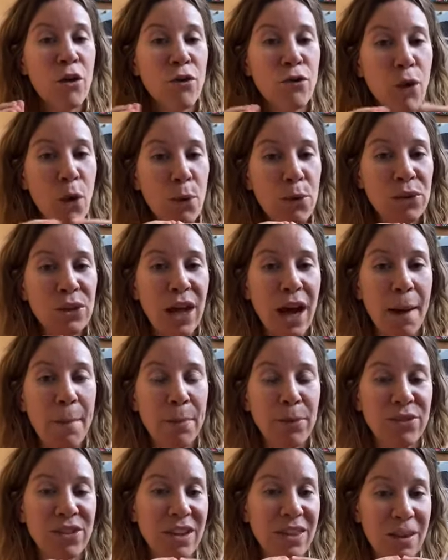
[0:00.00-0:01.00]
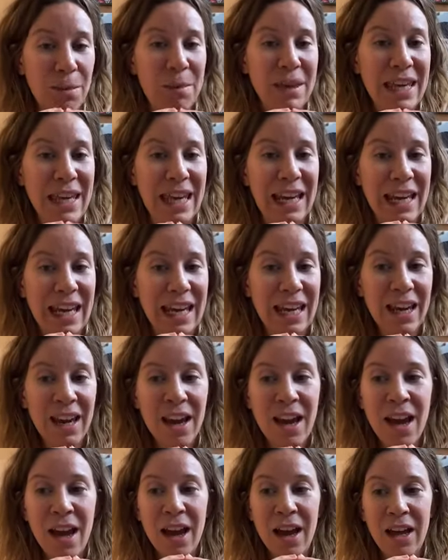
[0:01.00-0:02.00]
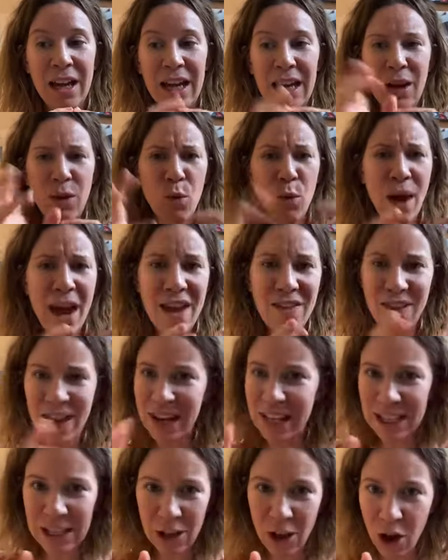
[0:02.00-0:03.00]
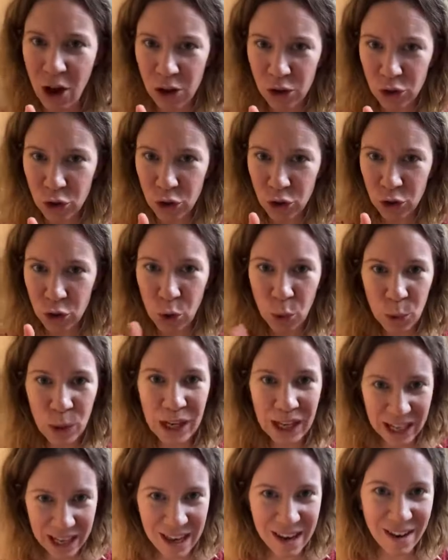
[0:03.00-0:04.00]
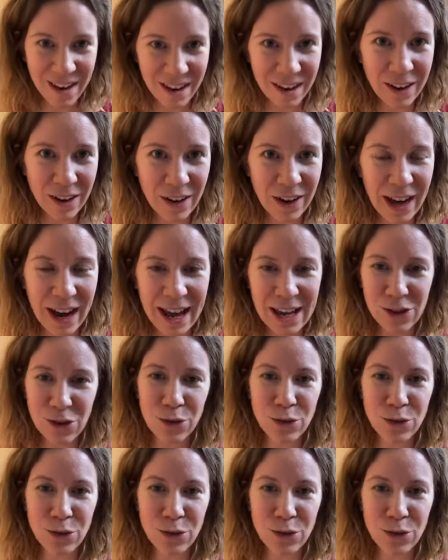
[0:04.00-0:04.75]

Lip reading: those couples in the beginning in a way that is not too clear, okay?